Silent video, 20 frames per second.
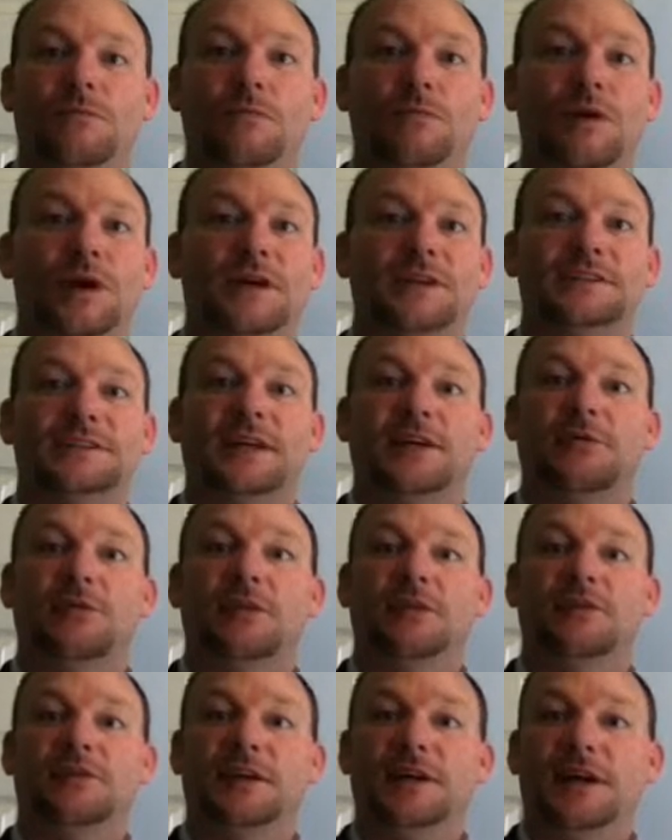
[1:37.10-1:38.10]
"Why is that
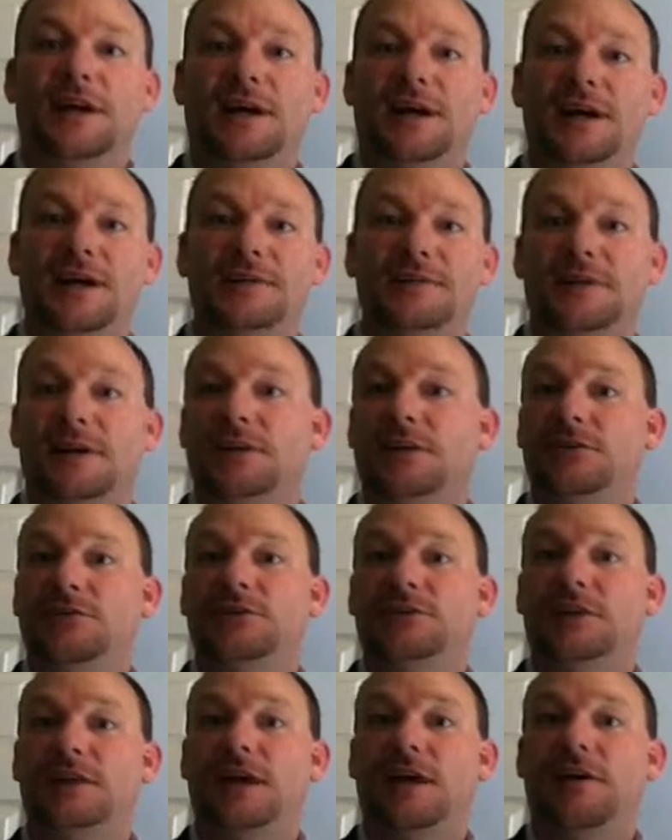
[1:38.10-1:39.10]
weird that I ask?" And you
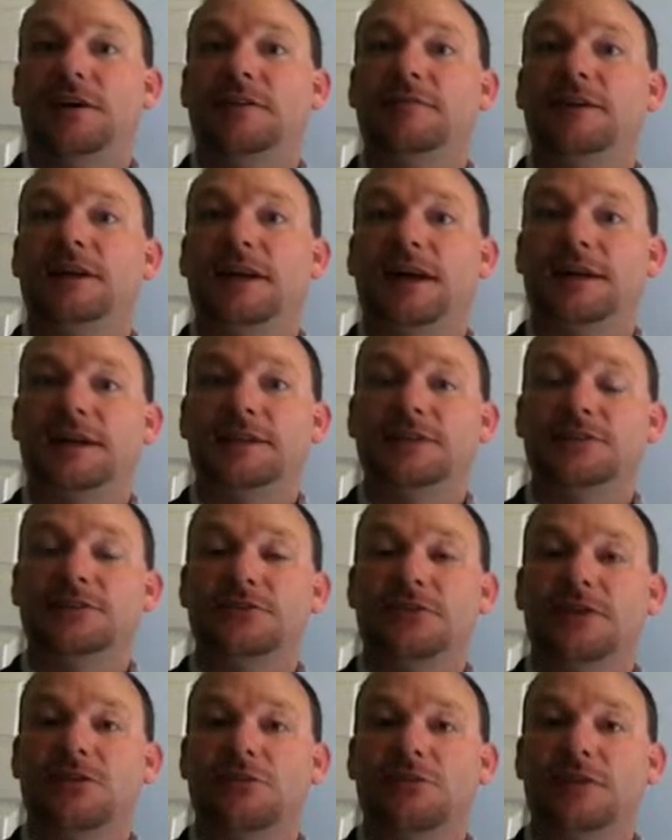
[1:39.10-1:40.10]
see how even I can
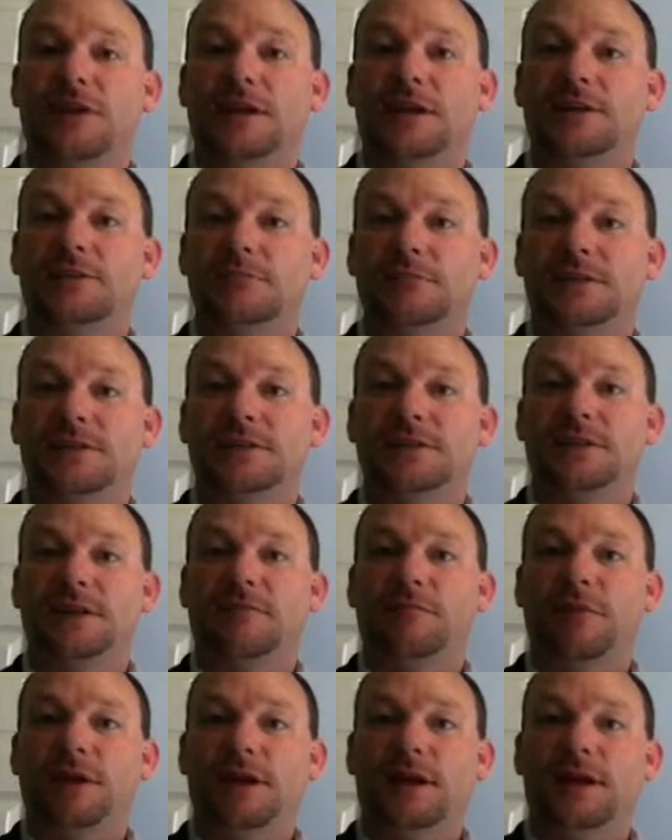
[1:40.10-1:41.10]
struggle with that as much as
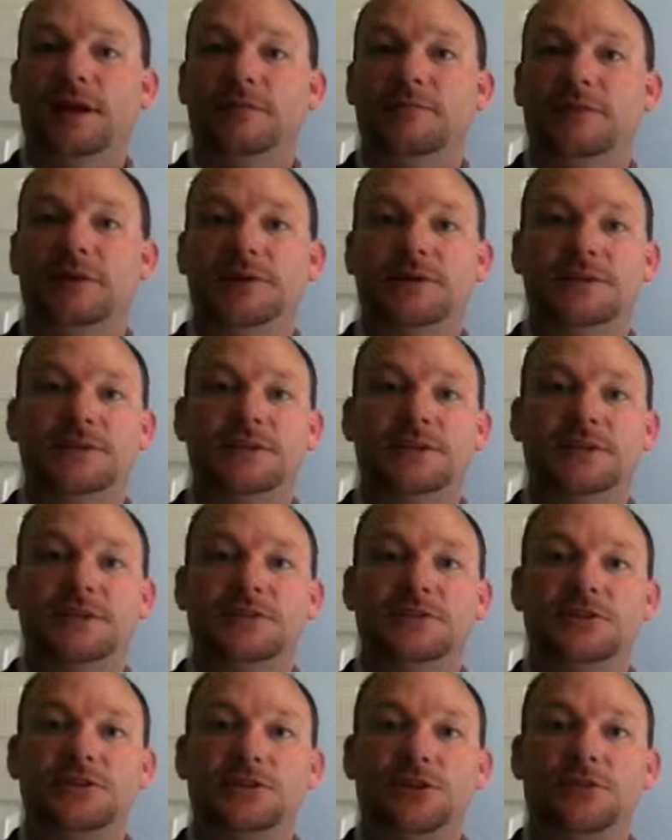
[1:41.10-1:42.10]
I played, because
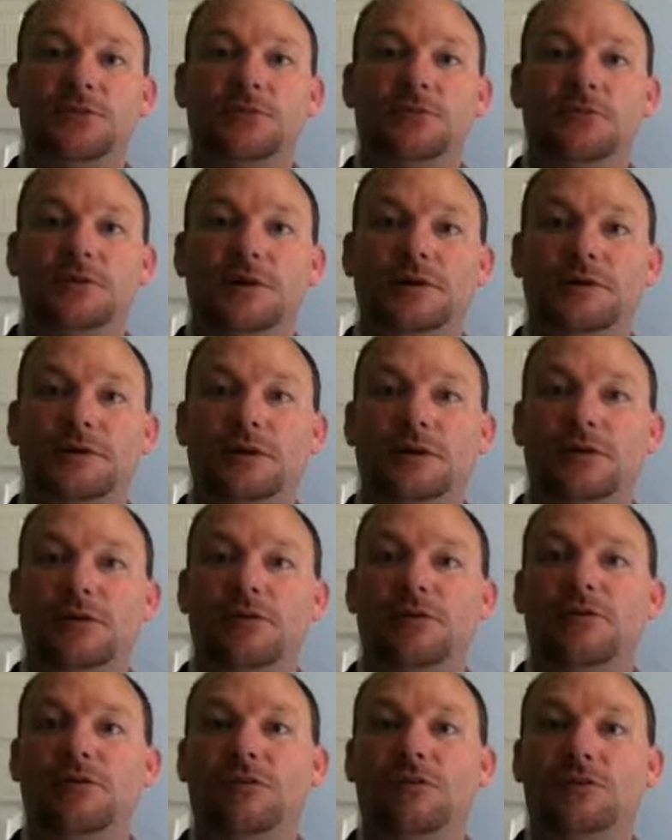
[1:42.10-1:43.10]
it's so
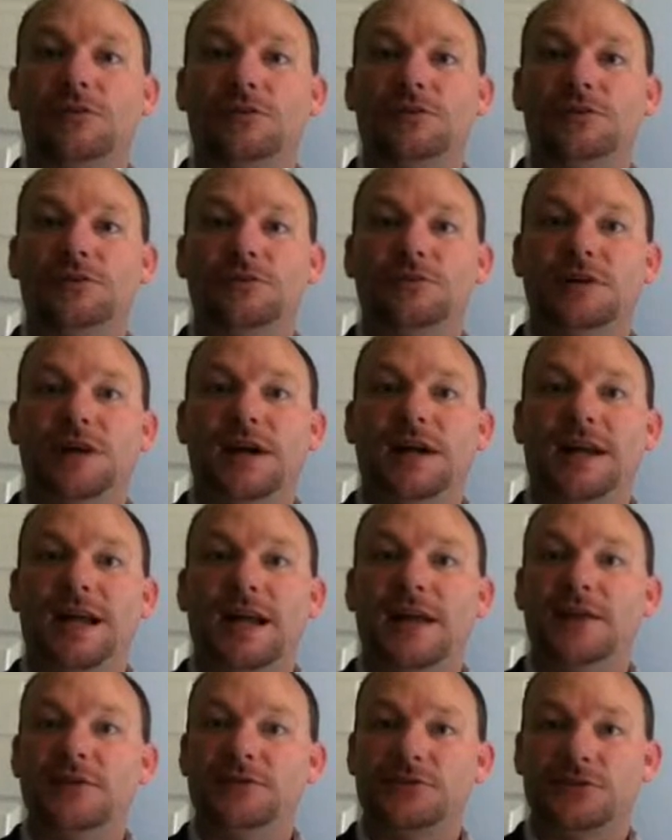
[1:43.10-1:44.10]
hard to not
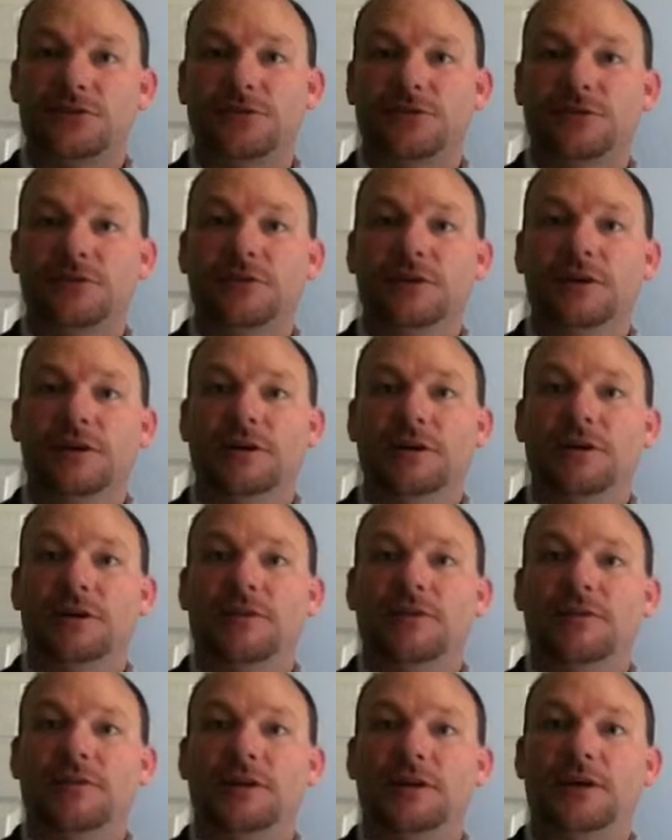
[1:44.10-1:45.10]
answer
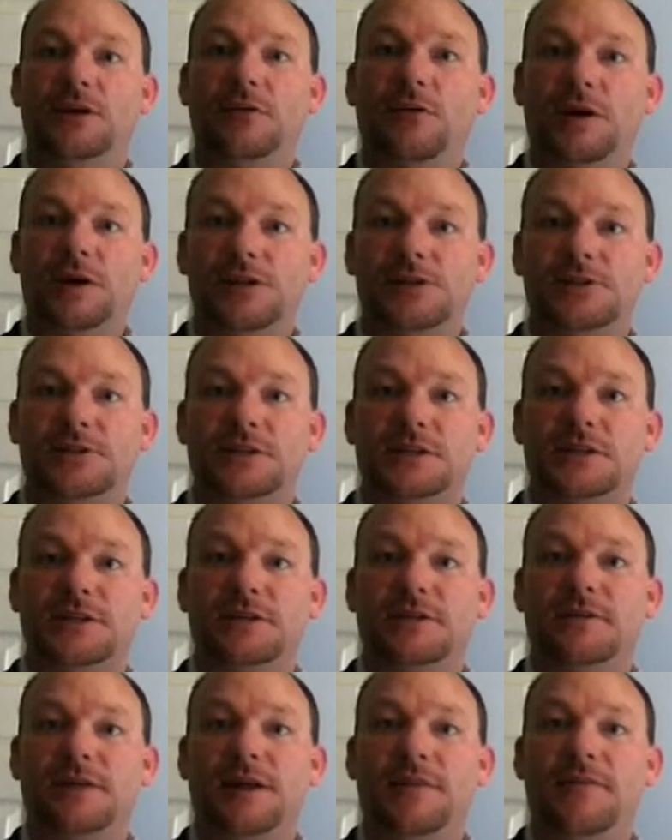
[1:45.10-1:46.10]
the question.
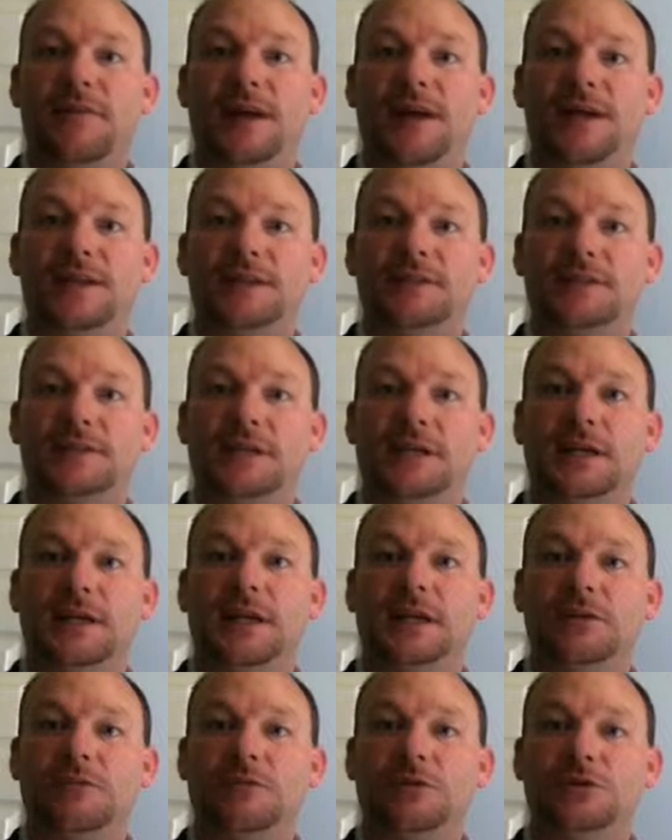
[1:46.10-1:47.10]
And that is the
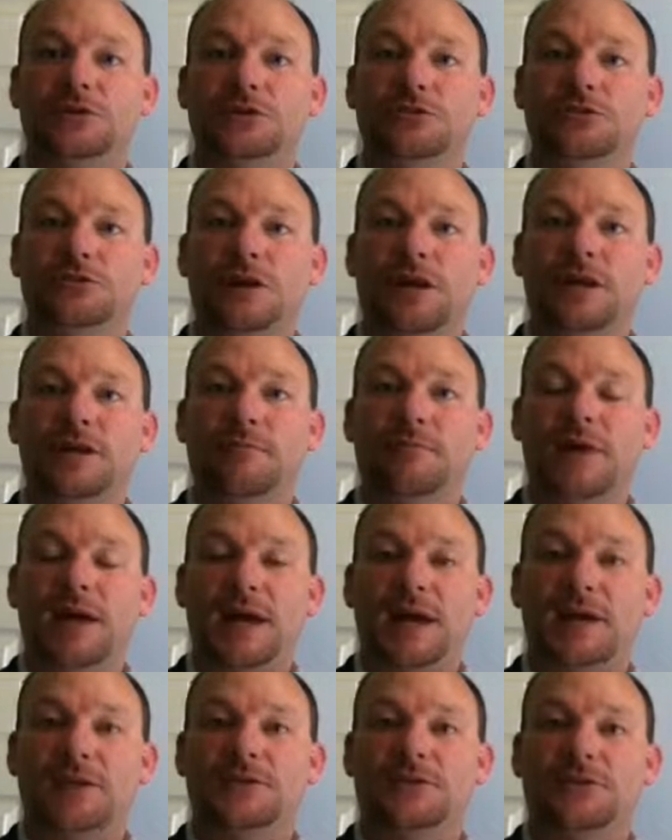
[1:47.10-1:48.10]
key of what you're trying to
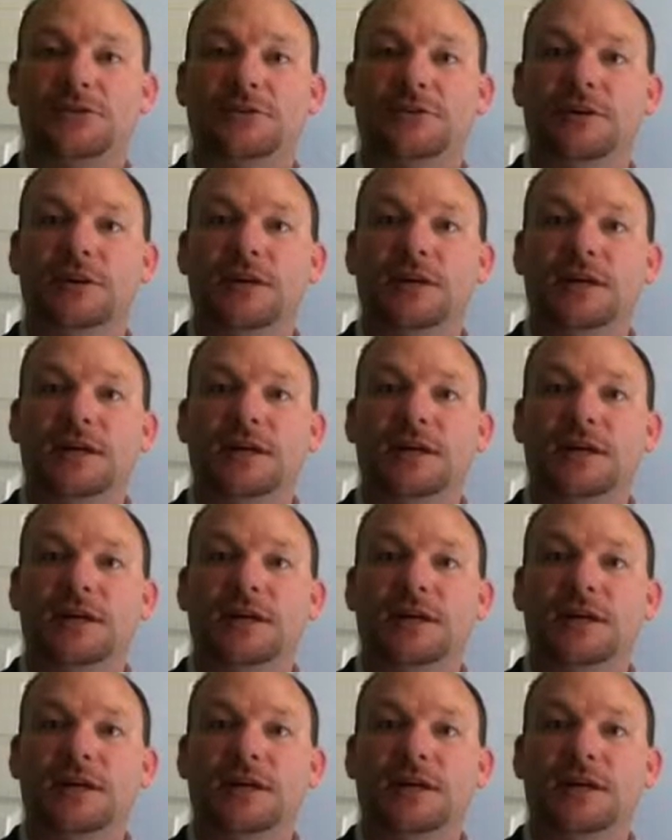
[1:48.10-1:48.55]
master.